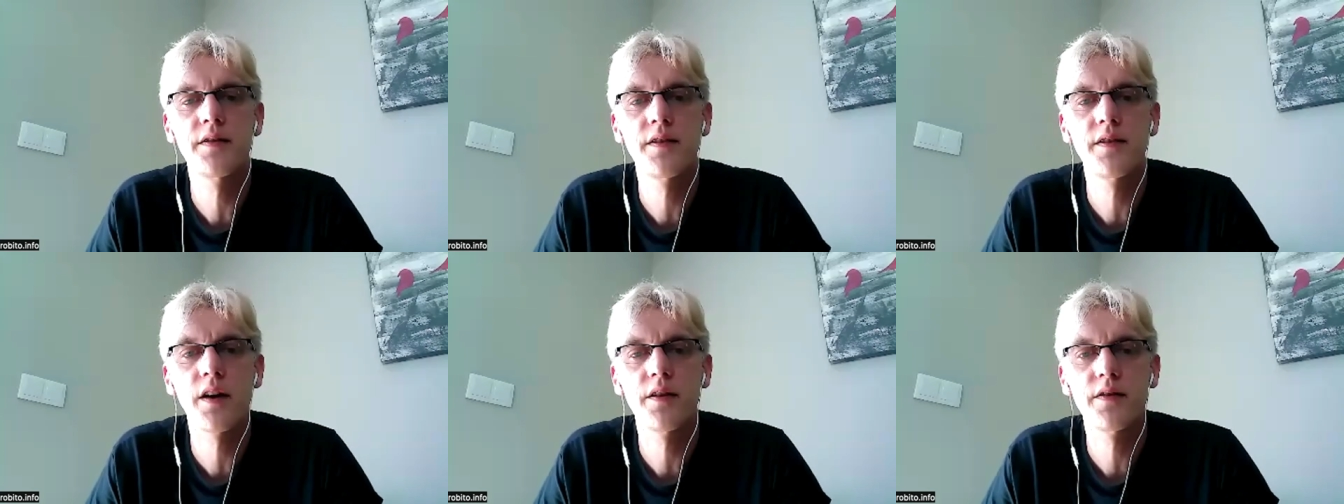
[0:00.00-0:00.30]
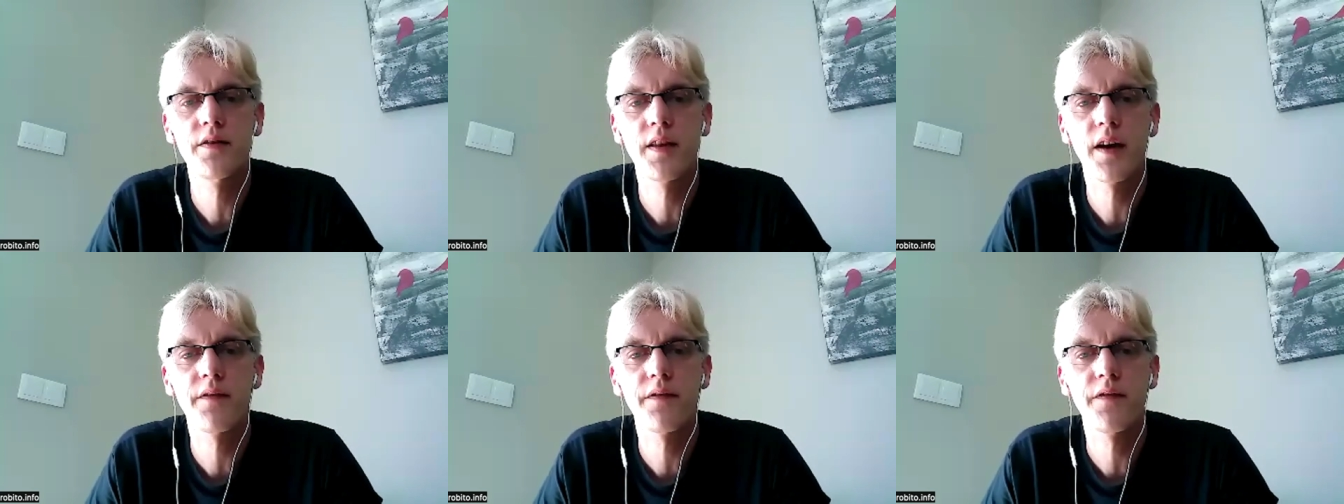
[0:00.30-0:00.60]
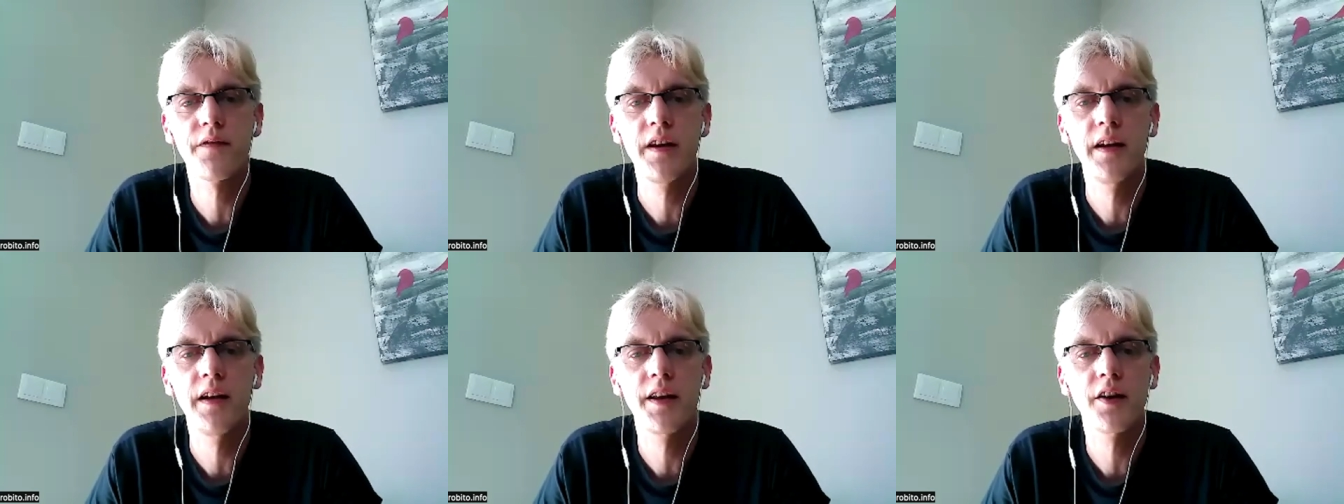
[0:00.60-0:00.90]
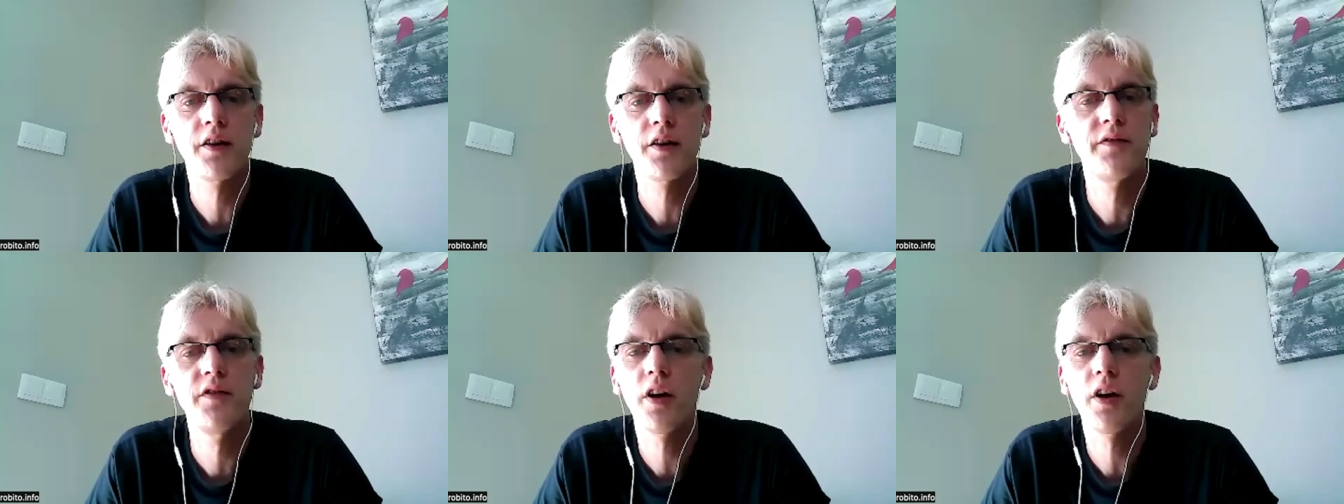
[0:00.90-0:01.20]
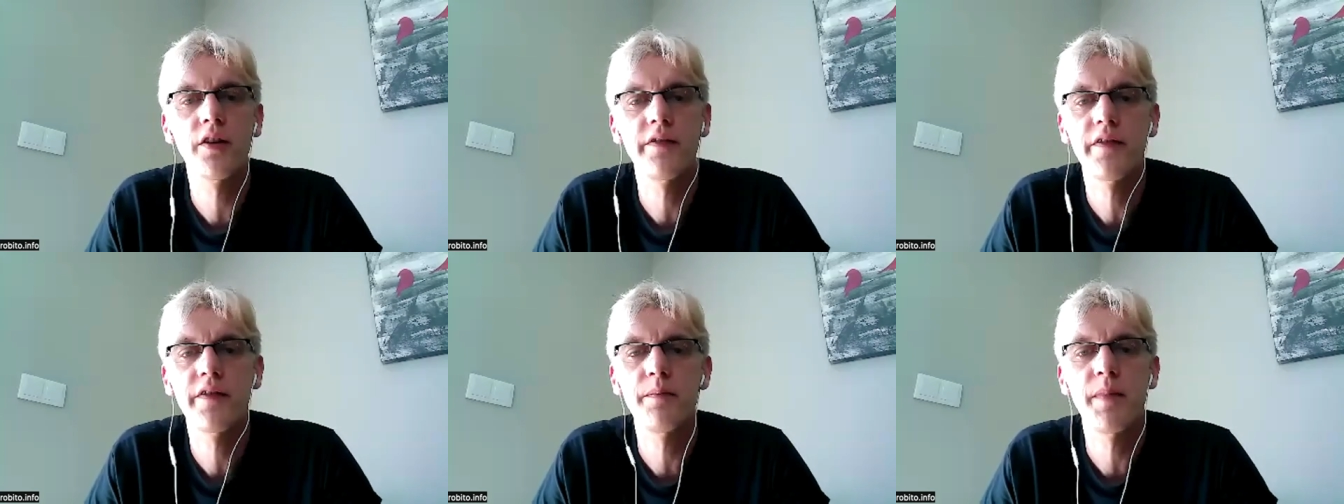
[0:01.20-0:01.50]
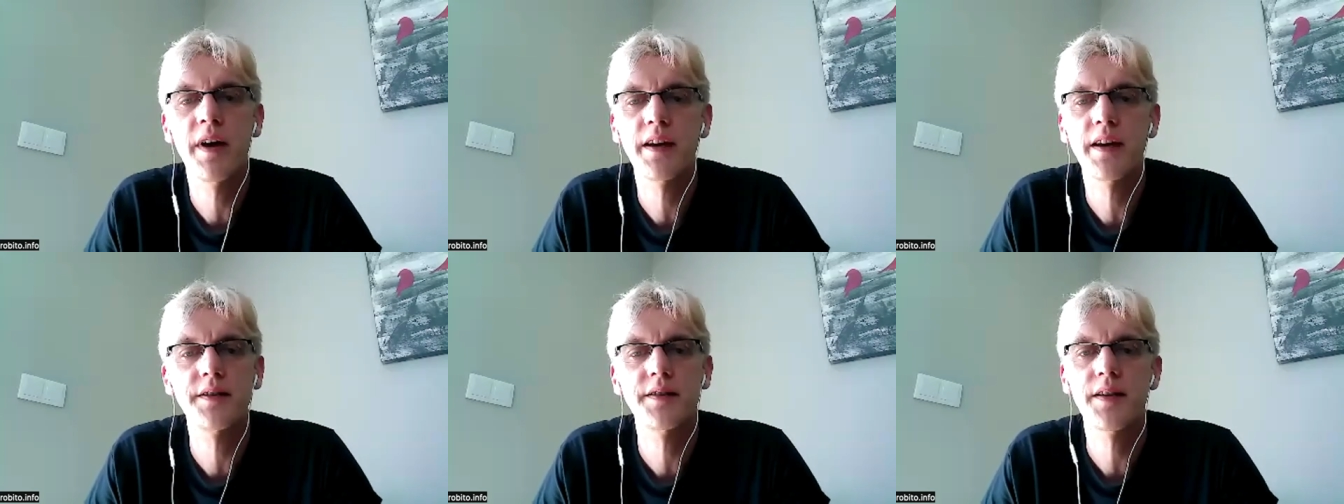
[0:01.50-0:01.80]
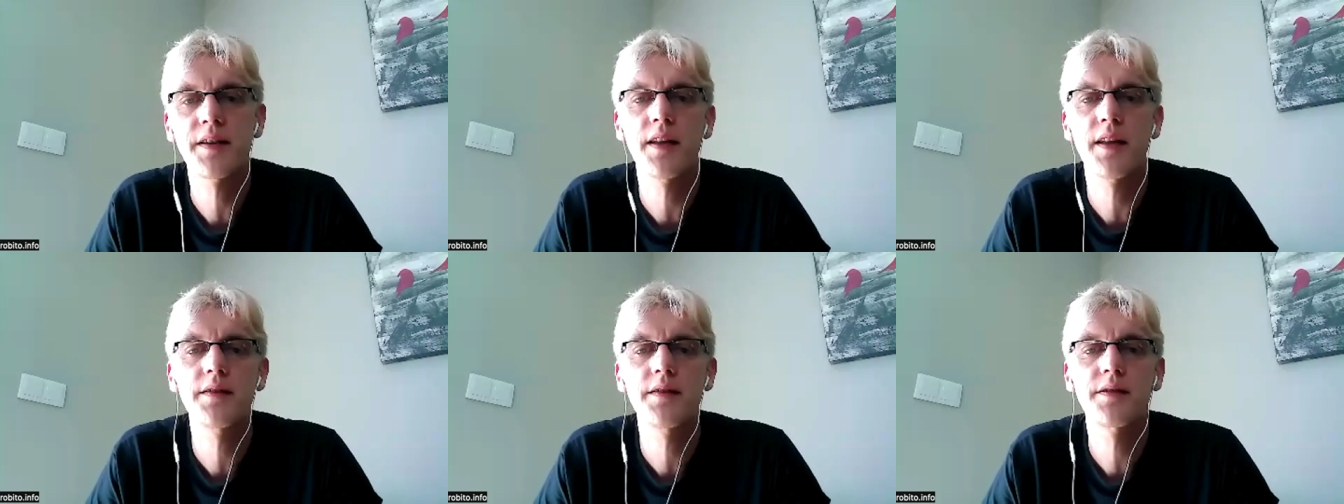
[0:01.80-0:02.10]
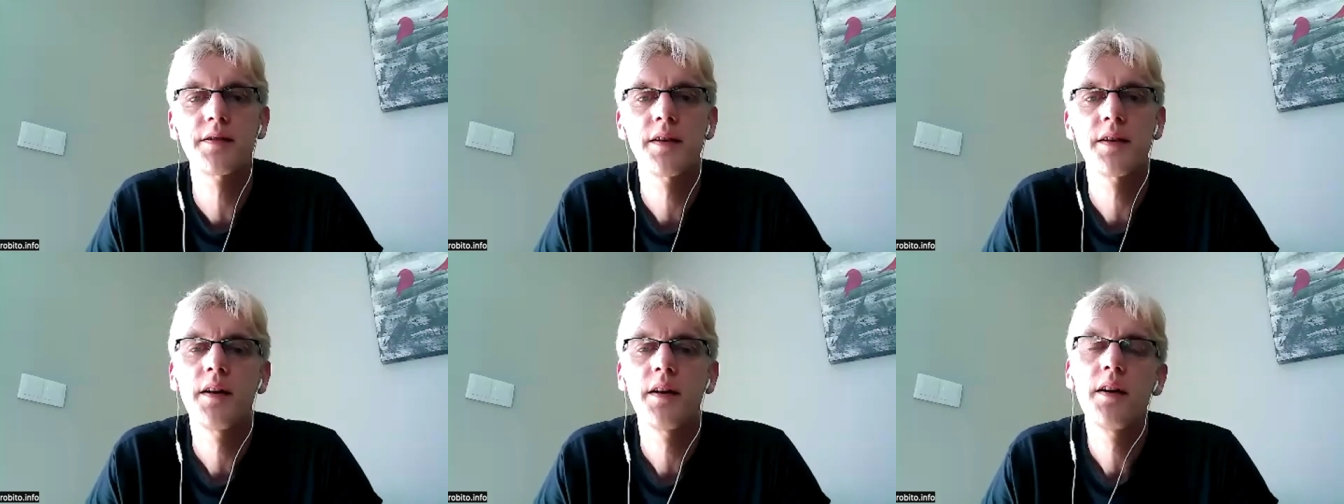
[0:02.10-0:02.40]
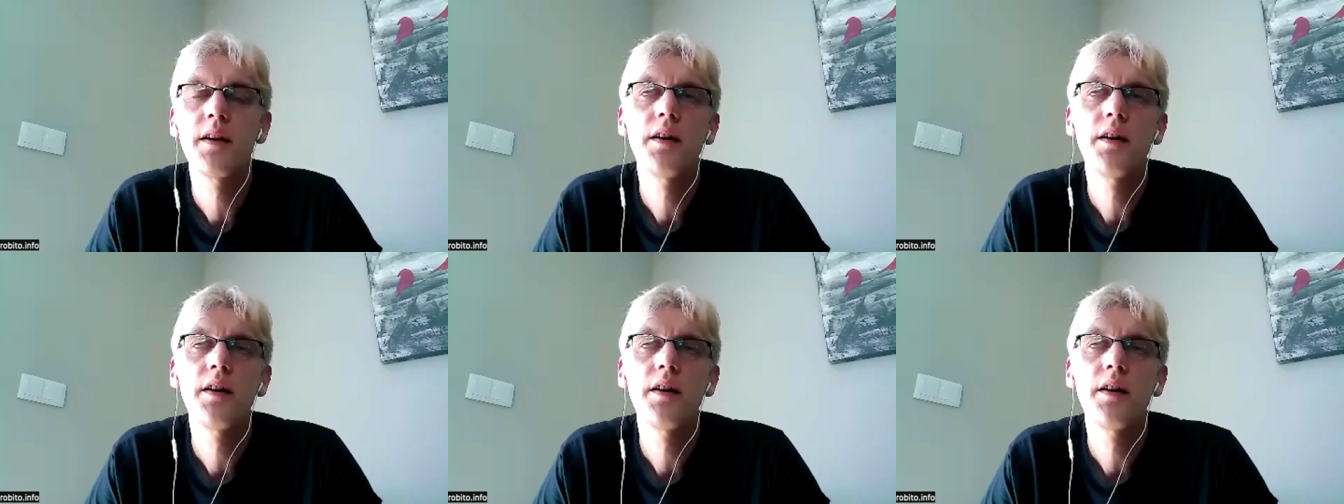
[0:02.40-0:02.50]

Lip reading: that feeling of none of it makes sense.